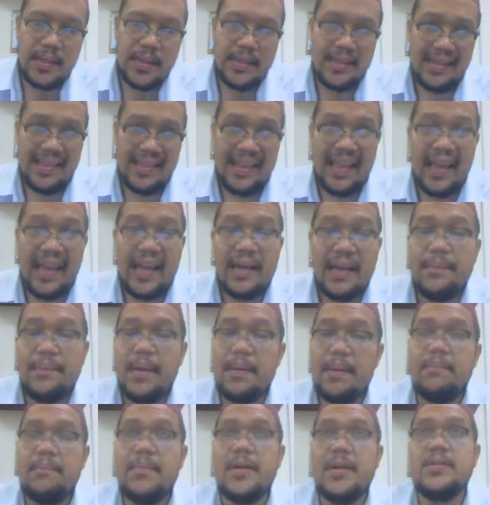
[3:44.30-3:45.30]
10
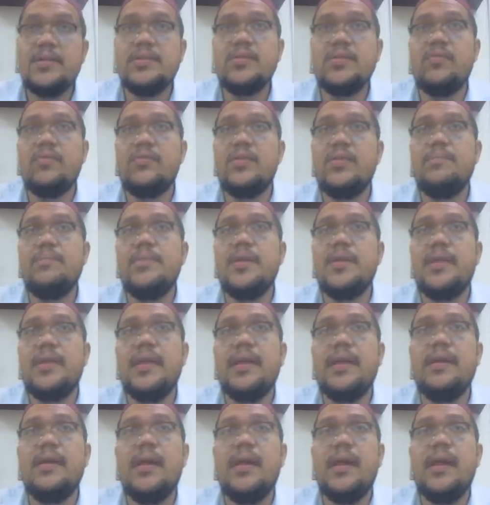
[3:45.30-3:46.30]
members of the
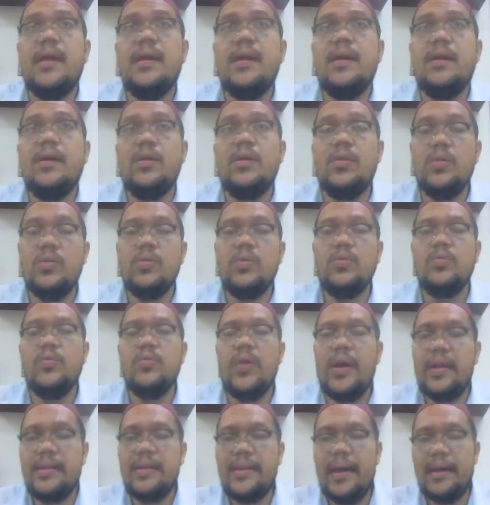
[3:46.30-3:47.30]
meeting who
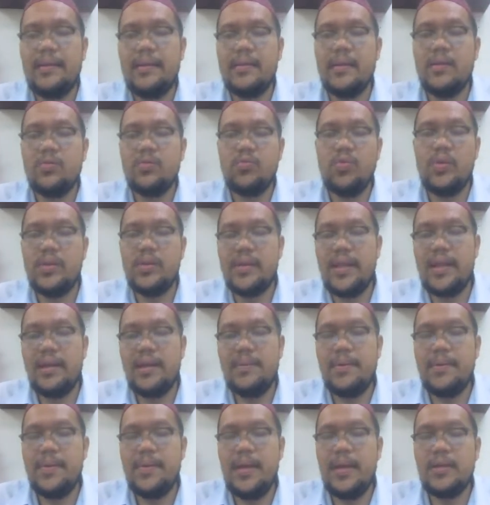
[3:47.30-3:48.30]
entitled to attend the
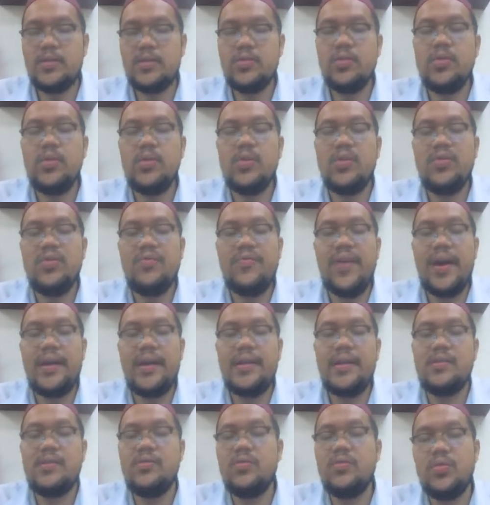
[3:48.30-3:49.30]
meeting, so you divide
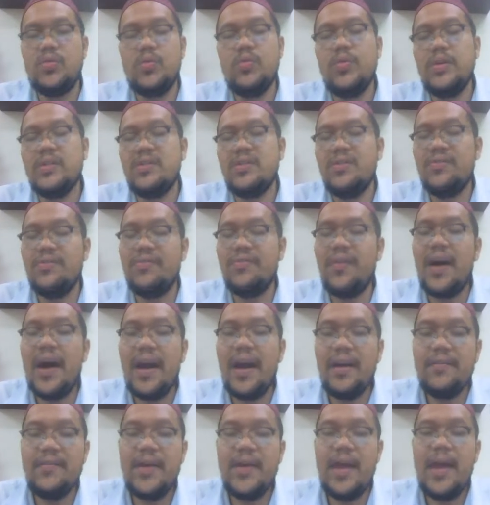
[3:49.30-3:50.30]
it to 2 is
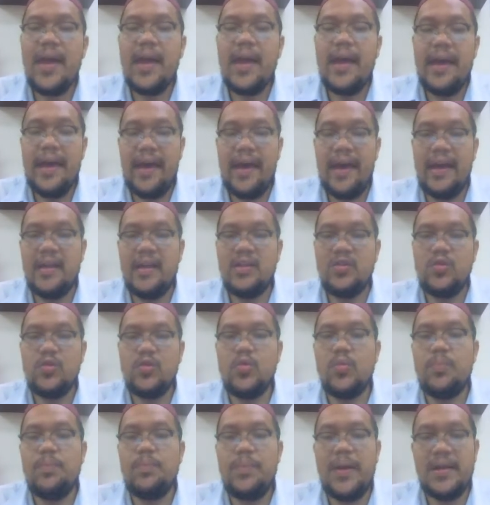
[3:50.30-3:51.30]
5 and
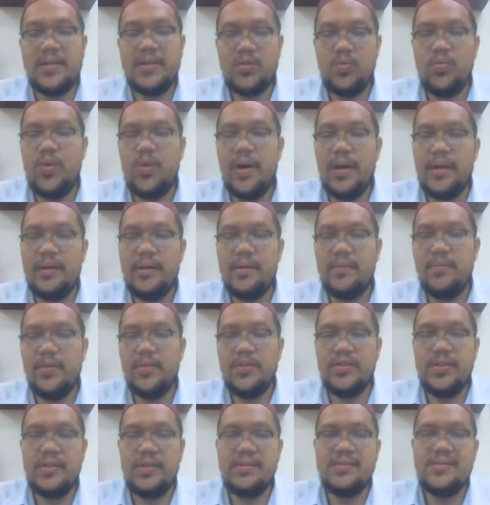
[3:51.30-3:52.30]
you plus 1,
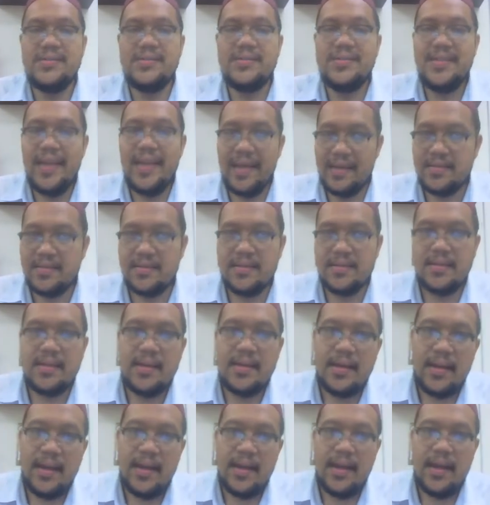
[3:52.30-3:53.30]
which is 6.
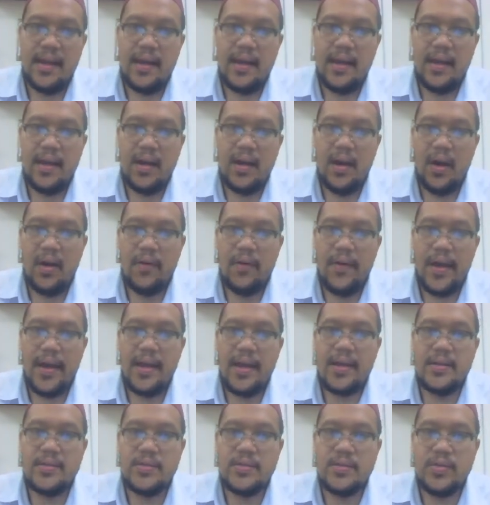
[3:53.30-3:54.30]
All
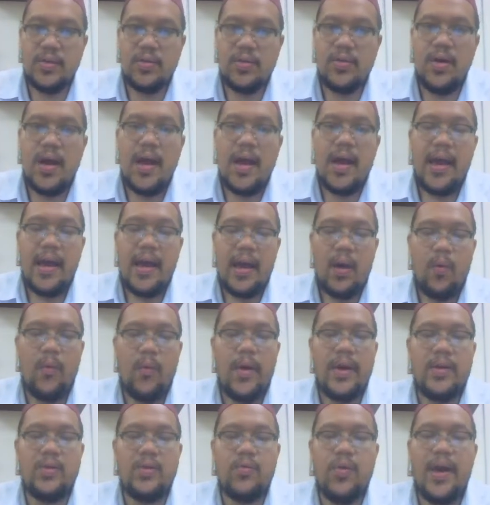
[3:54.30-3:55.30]
right, so
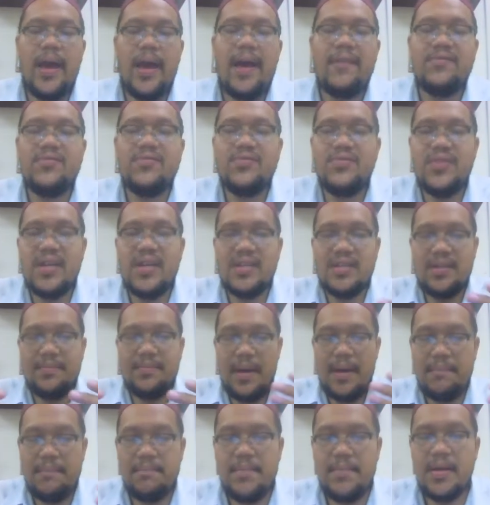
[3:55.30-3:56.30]
when you have 6
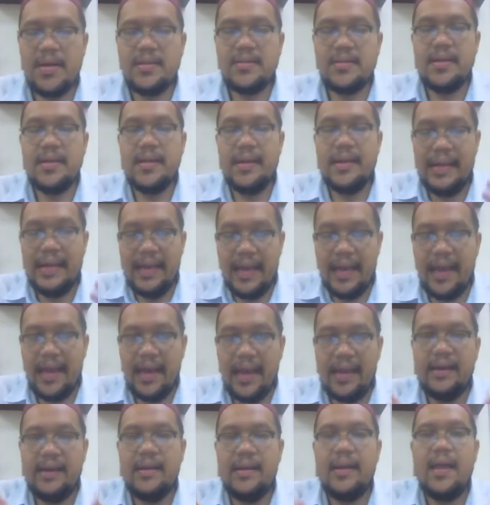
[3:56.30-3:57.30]
members,
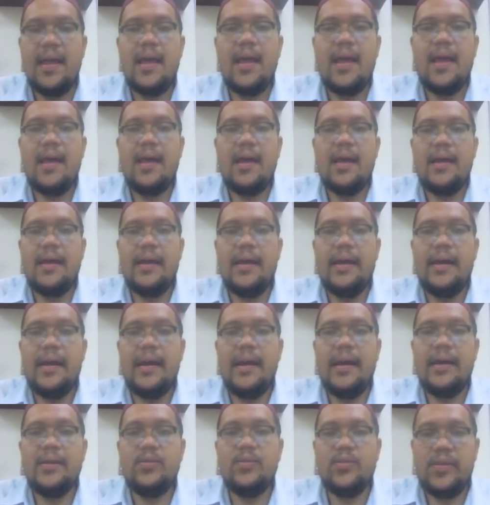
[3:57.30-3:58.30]
then
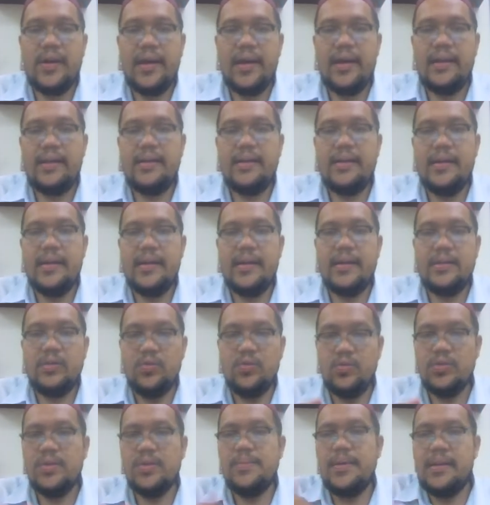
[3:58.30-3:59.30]
you can
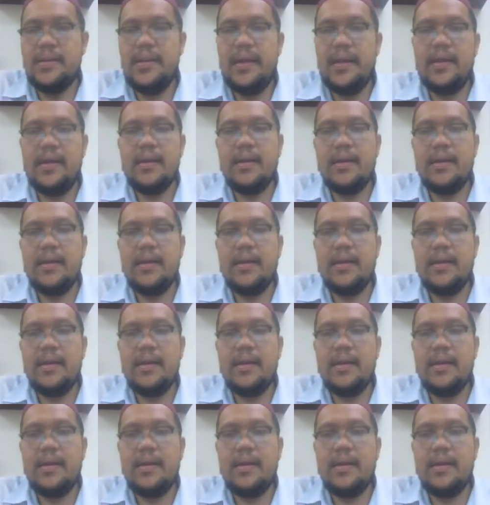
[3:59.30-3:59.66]
do the meeting.